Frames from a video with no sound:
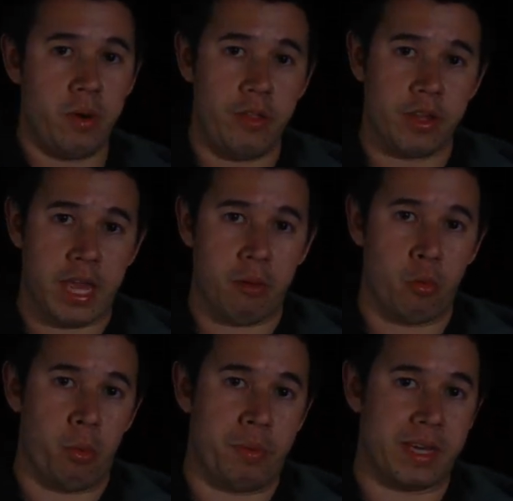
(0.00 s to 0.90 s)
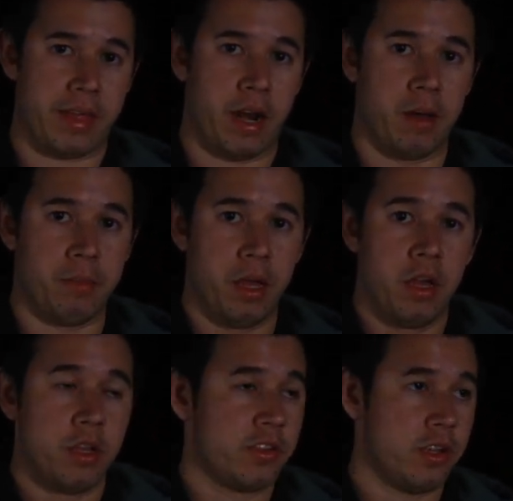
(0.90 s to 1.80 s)
around, the camera would pick that up.
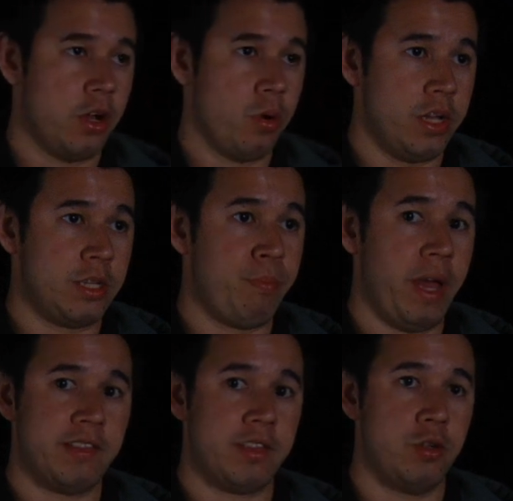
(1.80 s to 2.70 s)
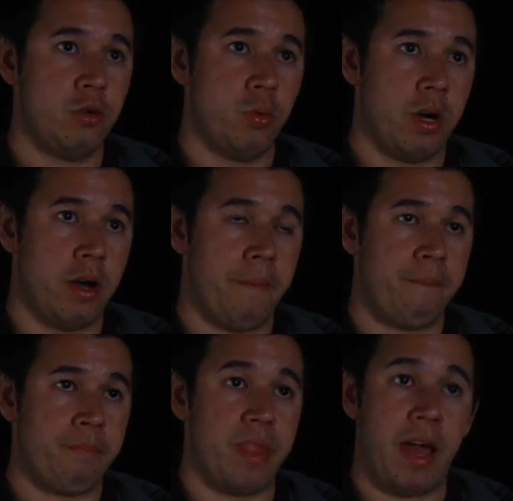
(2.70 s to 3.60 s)
So it's best to
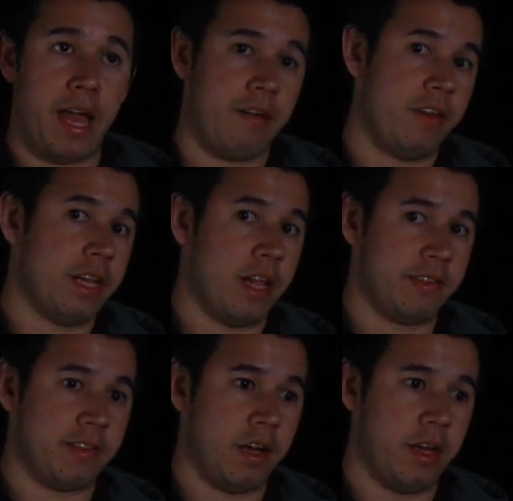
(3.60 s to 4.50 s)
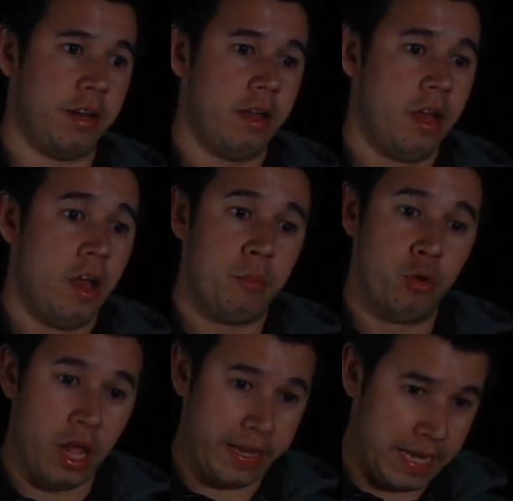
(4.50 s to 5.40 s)
not have any lights on.
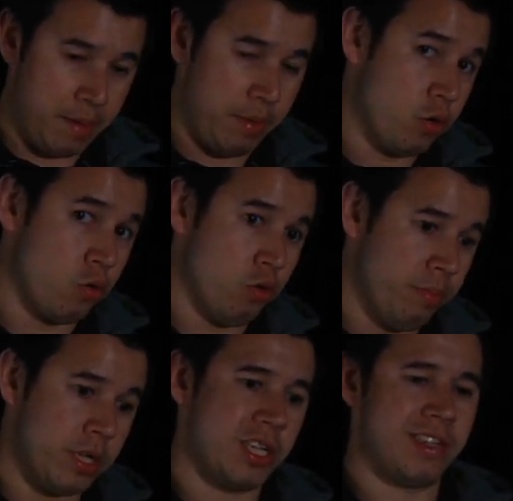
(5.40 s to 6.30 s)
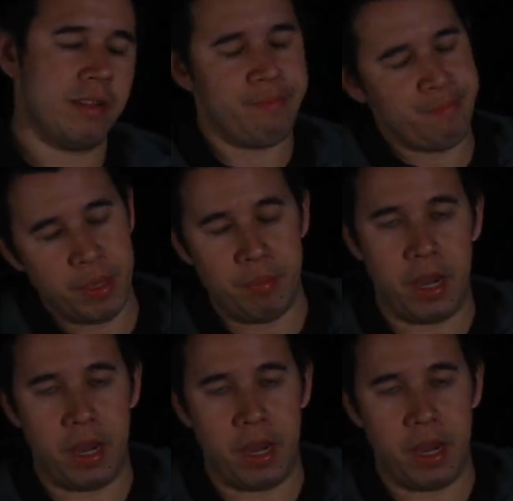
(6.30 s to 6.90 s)
Moonlight can be cool, but just be